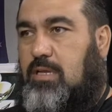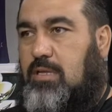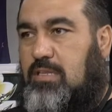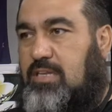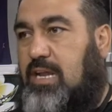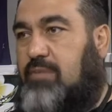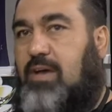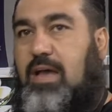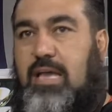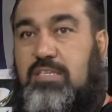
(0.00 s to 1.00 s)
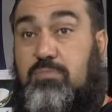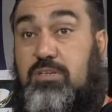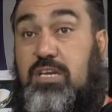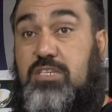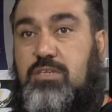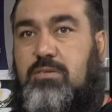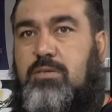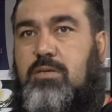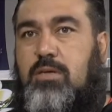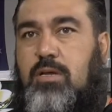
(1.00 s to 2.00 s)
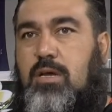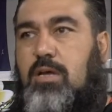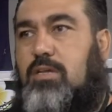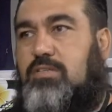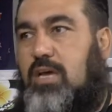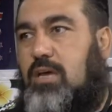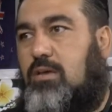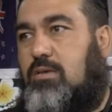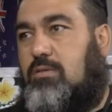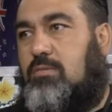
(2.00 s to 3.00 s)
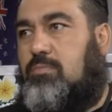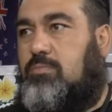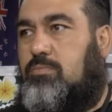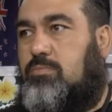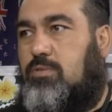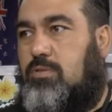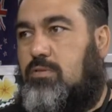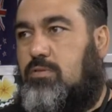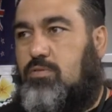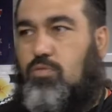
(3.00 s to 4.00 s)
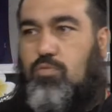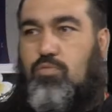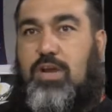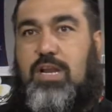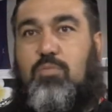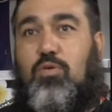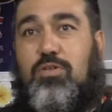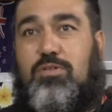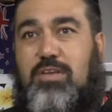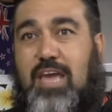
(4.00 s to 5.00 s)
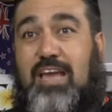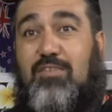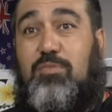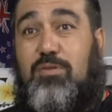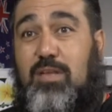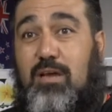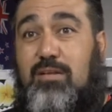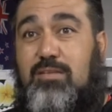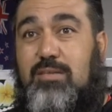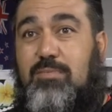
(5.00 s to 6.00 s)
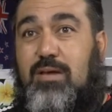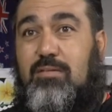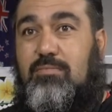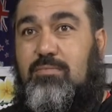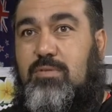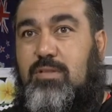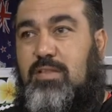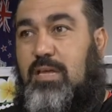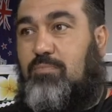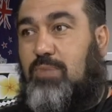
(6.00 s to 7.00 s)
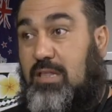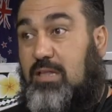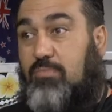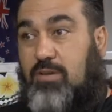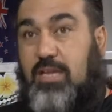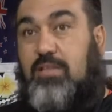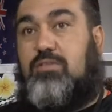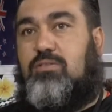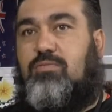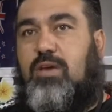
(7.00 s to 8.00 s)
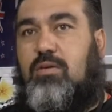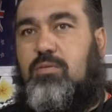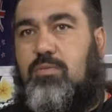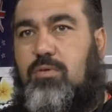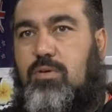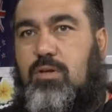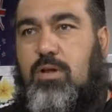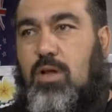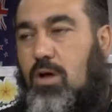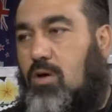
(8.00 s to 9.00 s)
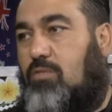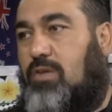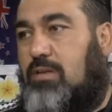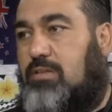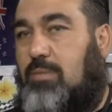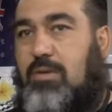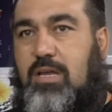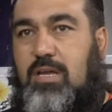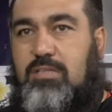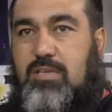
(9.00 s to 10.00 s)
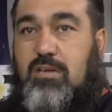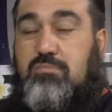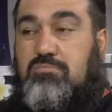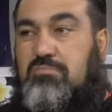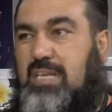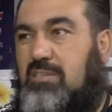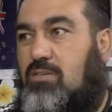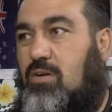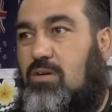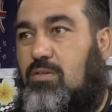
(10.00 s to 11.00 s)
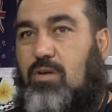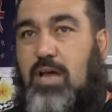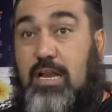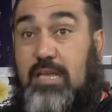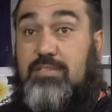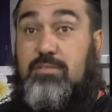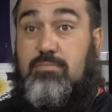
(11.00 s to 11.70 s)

the taniwha as a protection. So reading what the tag will put down, it's about them being the protectors of our tamariki. So that's kind of like, at least